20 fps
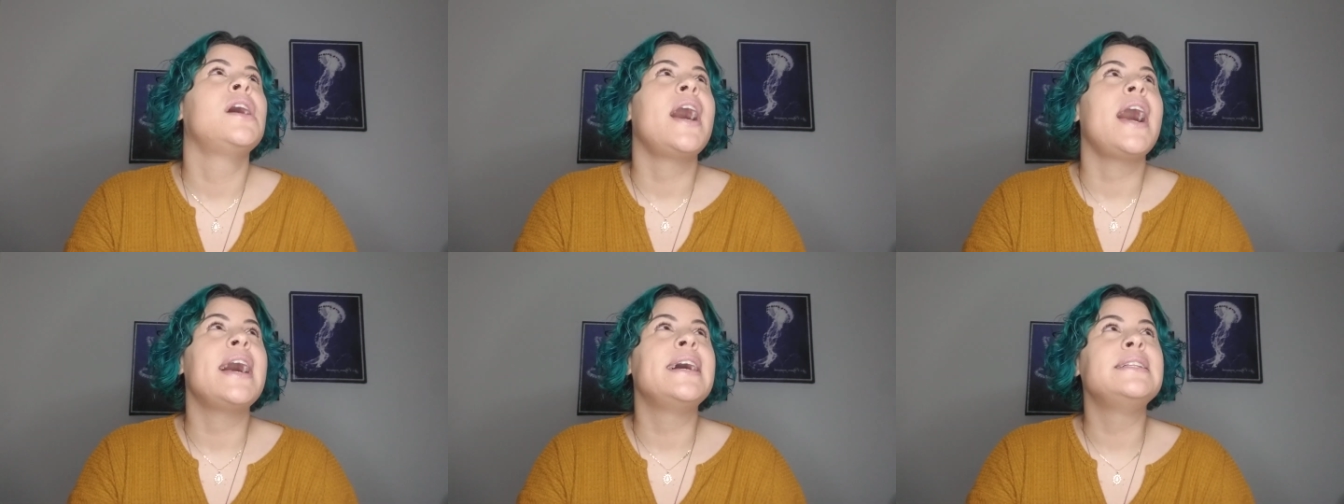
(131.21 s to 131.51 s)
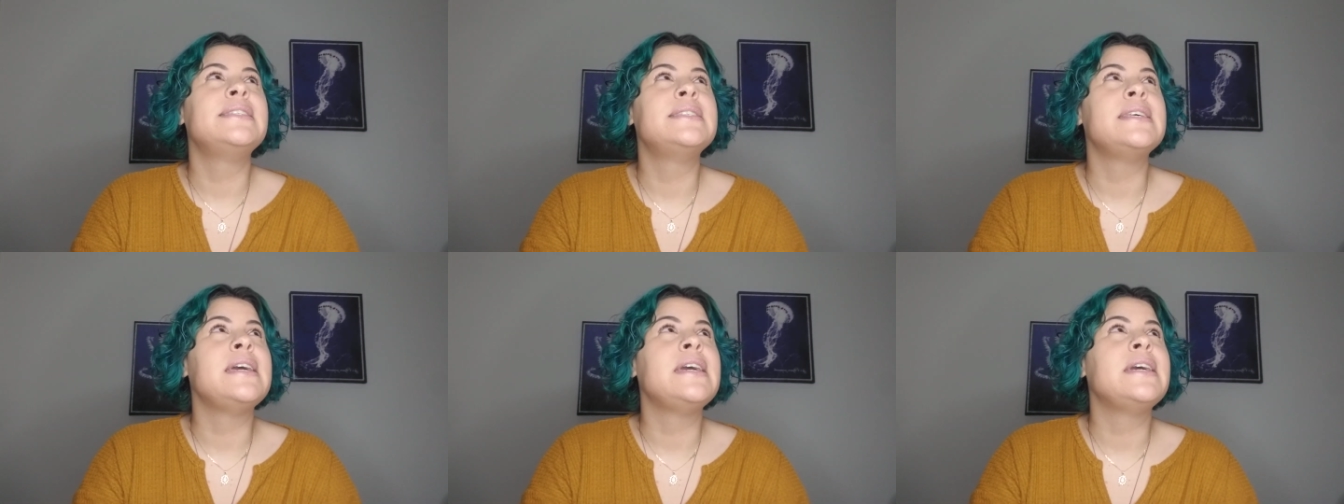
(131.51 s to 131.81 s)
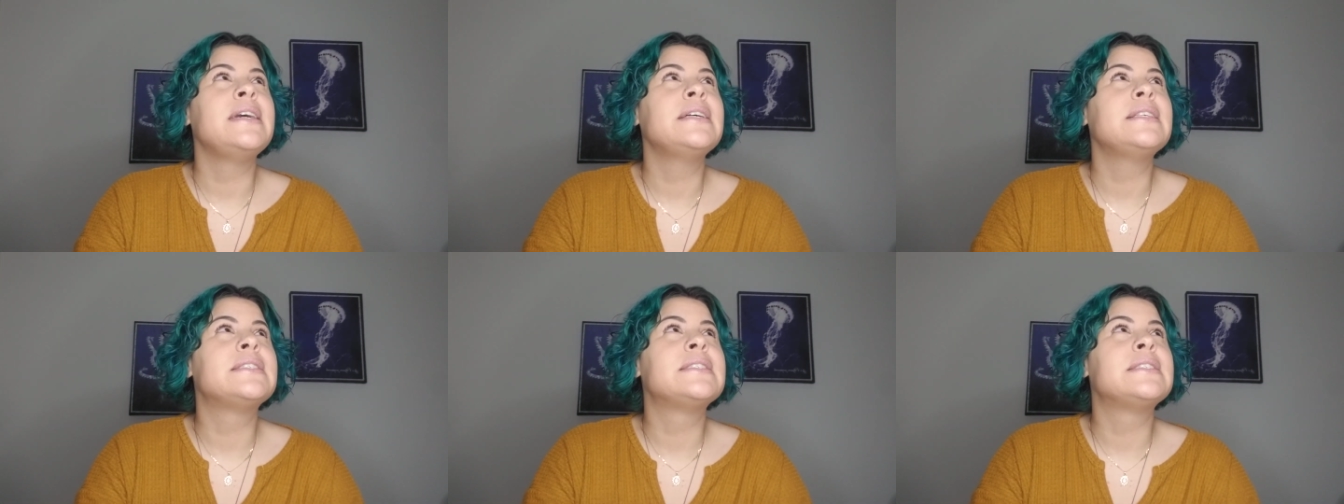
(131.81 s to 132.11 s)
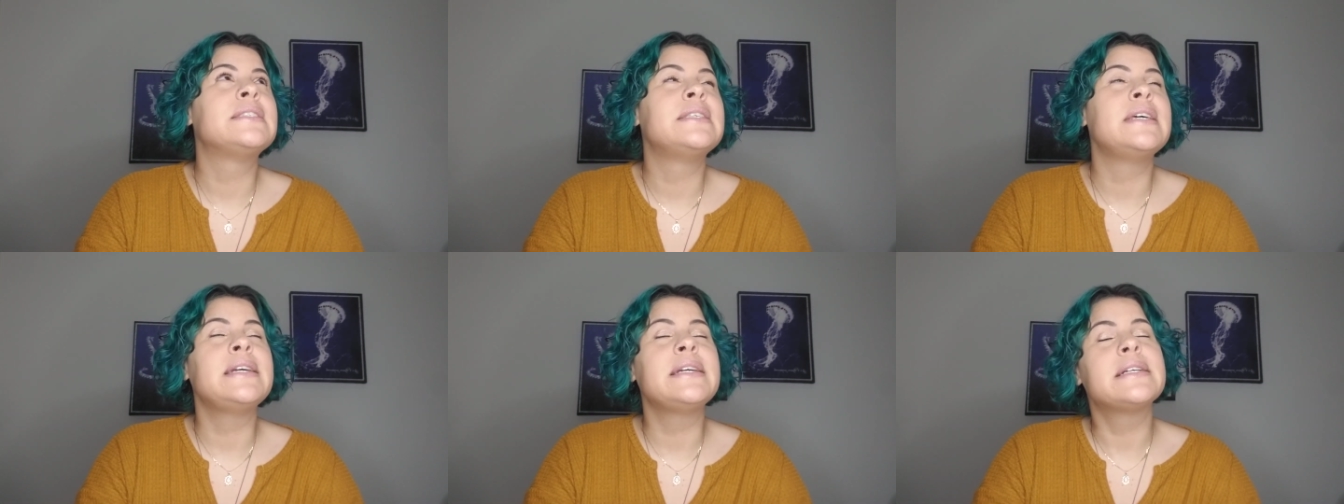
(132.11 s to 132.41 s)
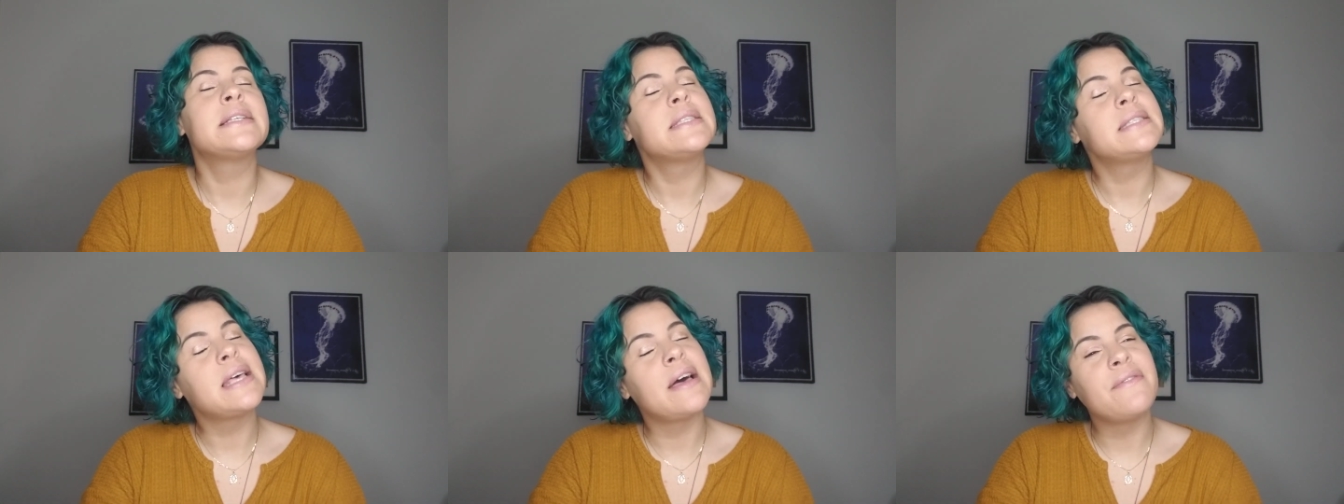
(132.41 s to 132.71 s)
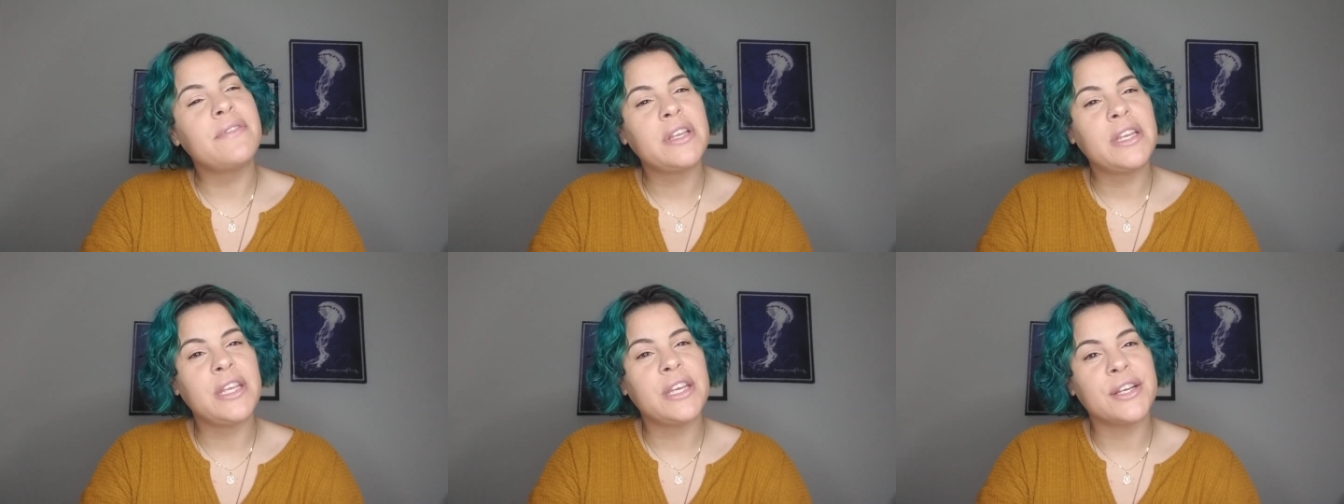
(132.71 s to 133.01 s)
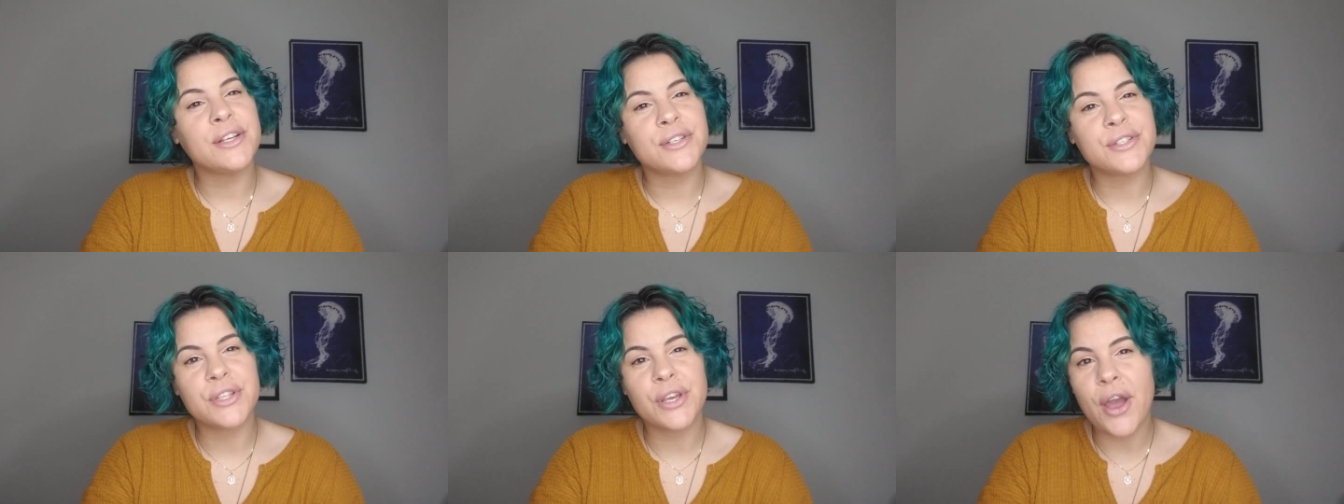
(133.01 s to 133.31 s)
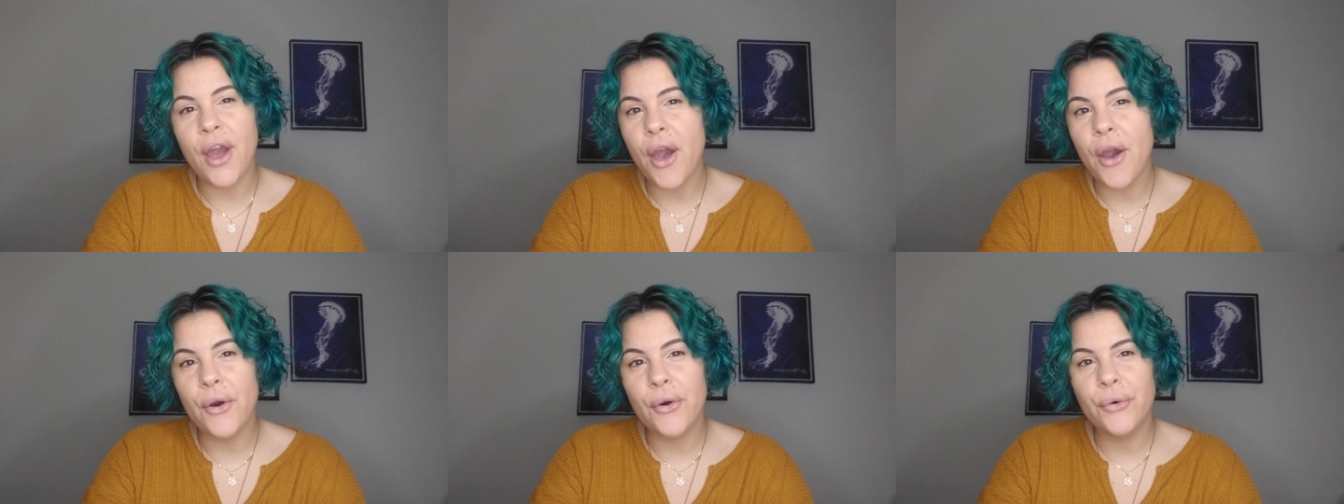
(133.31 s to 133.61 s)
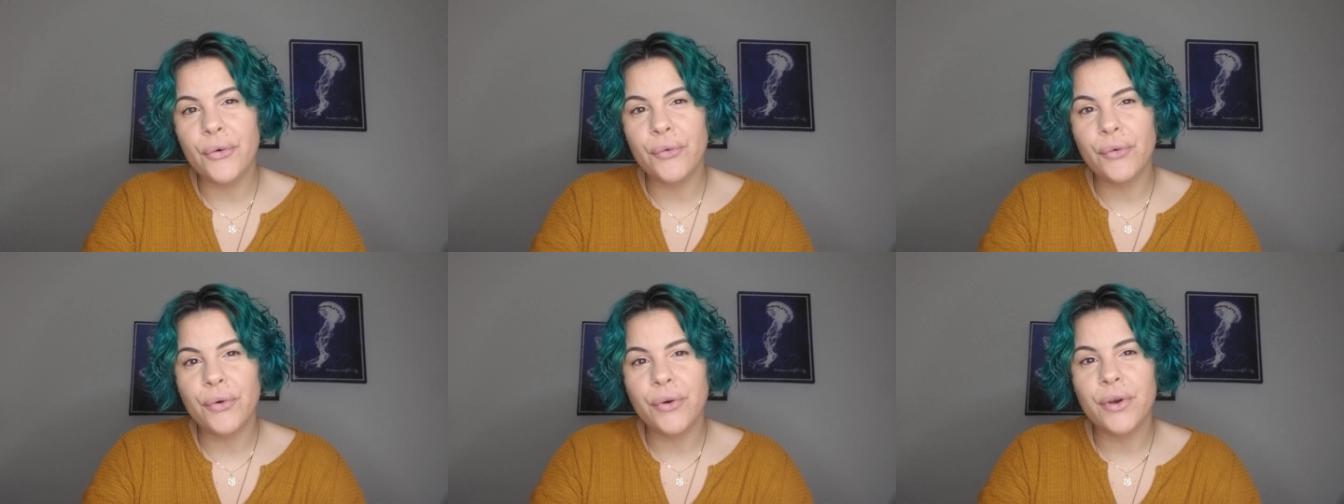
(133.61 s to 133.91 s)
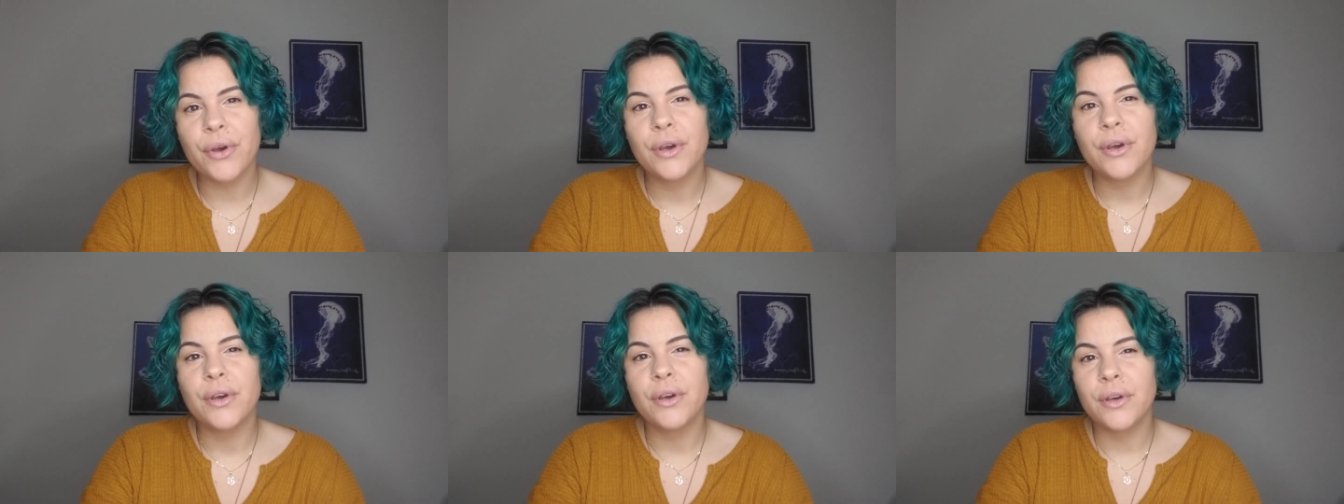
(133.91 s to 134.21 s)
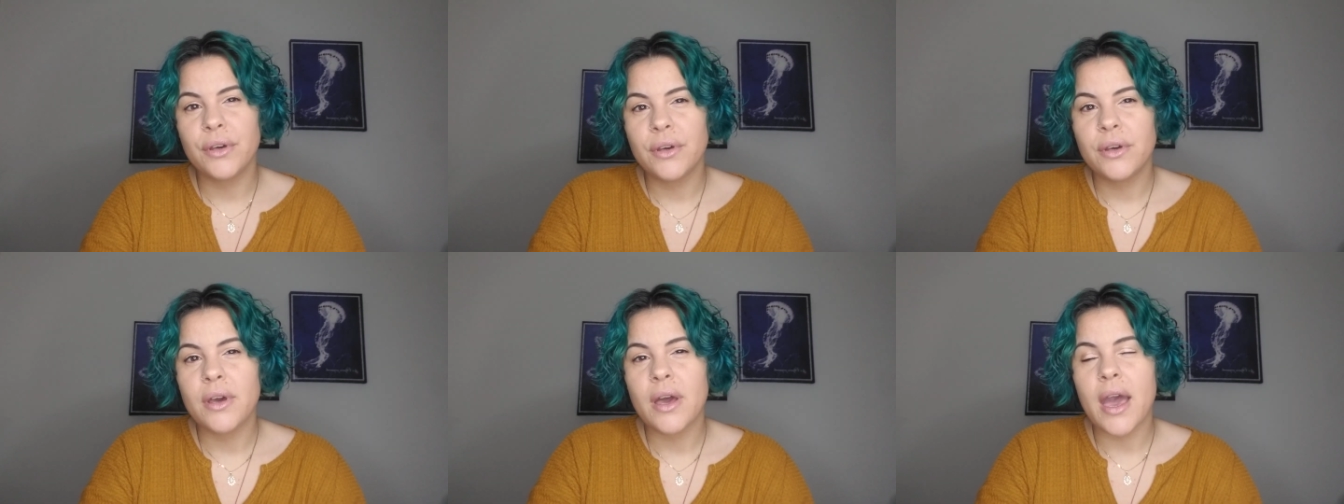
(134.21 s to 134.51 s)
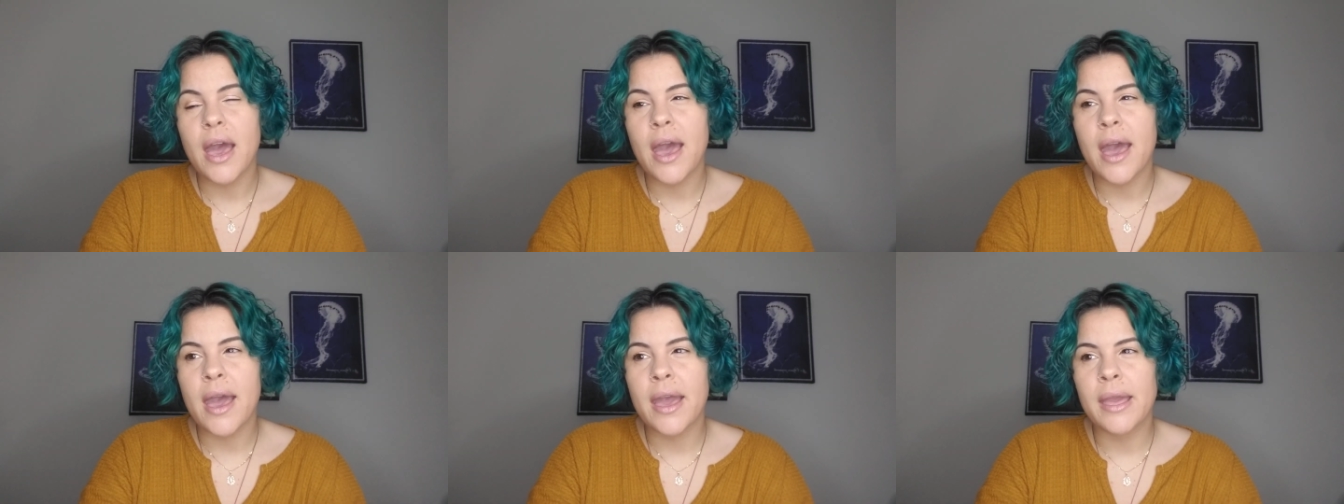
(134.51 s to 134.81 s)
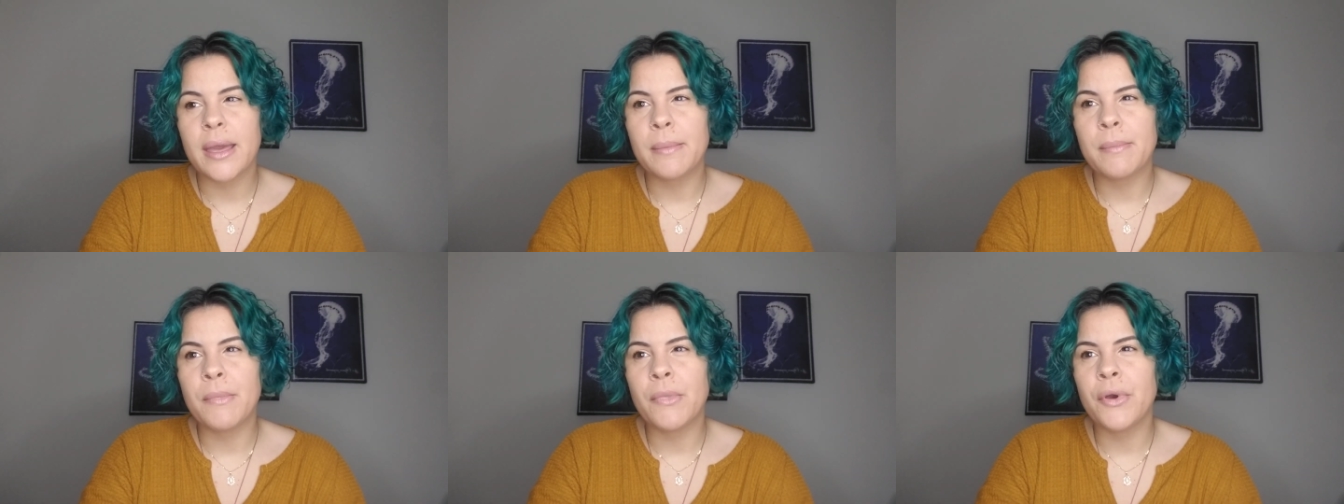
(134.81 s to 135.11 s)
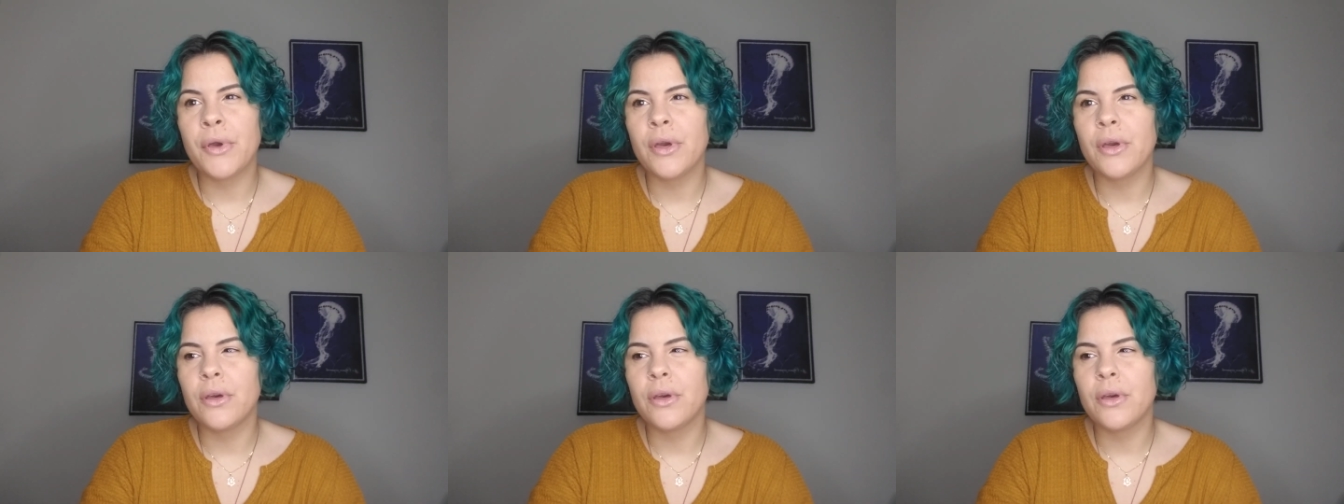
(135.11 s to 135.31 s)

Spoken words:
I'd say 6-7 years ago. I'm